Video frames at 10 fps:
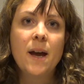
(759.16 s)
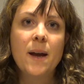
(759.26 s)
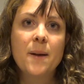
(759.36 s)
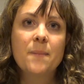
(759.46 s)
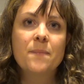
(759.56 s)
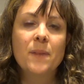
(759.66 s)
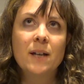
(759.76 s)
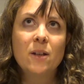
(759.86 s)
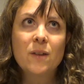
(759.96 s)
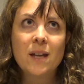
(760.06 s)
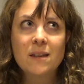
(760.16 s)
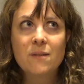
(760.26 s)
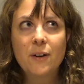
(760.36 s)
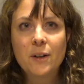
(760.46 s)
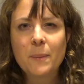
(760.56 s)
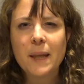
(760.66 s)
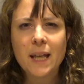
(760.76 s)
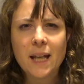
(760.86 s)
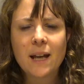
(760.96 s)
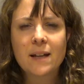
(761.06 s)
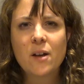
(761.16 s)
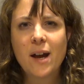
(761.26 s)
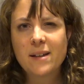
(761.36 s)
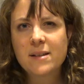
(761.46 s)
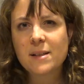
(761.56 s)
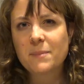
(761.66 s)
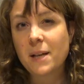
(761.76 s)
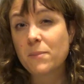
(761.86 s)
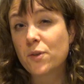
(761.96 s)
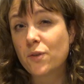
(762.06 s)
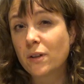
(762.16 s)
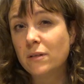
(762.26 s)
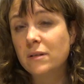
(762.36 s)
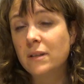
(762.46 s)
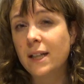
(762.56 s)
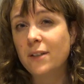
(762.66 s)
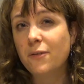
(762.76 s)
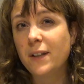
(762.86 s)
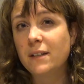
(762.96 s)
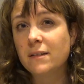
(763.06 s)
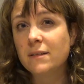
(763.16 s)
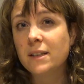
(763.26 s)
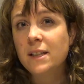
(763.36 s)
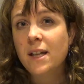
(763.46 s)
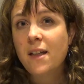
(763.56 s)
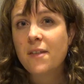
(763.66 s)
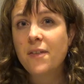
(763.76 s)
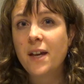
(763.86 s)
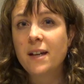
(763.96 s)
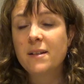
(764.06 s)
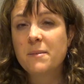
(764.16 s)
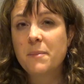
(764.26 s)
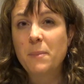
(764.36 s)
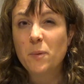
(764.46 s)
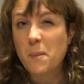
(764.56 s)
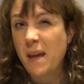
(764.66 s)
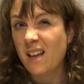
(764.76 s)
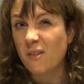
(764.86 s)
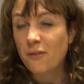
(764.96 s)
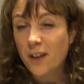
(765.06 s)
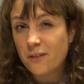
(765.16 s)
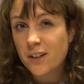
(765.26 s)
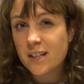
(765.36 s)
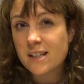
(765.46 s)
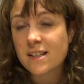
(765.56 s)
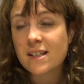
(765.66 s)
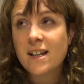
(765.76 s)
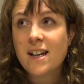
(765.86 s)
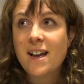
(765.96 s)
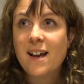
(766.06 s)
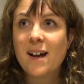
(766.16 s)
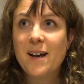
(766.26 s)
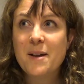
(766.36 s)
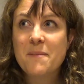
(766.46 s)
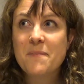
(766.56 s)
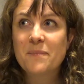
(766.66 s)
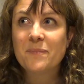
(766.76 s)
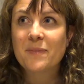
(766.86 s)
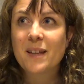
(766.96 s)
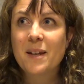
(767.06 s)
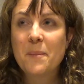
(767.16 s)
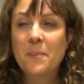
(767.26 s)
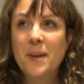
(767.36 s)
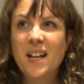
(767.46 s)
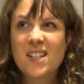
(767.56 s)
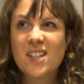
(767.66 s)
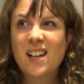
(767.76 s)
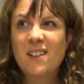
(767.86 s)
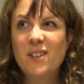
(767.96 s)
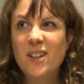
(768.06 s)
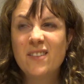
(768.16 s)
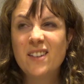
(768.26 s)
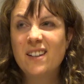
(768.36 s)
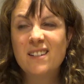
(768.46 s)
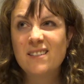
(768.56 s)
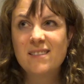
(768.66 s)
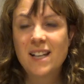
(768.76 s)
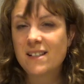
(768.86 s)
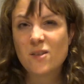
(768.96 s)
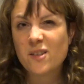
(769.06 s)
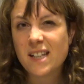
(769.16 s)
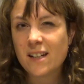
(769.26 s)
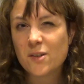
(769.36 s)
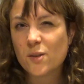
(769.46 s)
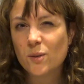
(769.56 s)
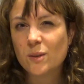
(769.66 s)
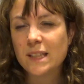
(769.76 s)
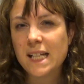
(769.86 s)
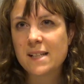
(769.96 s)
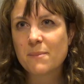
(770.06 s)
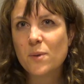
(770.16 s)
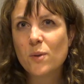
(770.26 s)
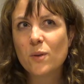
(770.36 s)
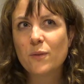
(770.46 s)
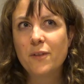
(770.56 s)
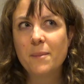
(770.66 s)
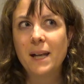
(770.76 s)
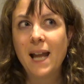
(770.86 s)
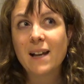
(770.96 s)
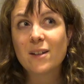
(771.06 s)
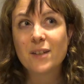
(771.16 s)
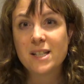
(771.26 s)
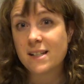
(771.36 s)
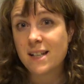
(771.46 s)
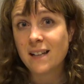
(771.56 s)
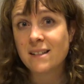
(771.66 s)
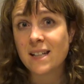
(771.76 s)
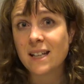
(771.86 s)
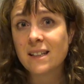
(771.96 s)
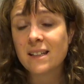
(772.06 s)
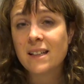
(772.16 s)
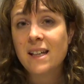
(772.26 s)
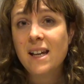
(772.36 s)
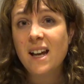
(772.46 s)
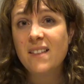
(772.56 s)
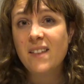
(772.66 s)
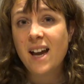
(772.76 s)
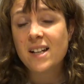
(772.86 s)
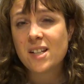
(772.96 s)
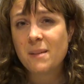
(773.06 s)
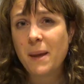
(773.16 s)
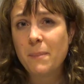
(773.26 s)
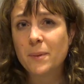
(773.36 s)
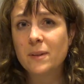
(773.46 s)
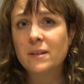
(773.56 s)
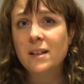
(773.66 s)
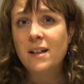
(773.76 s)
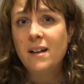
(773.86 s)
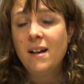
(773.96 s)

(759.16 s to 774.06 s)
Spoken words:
I know that in the very beginning I'd sometimes struggle, I'd feel that people were making fun of us, but actually I've learnt that that's not it at all. It's more from a lack of understanding, and that actually people,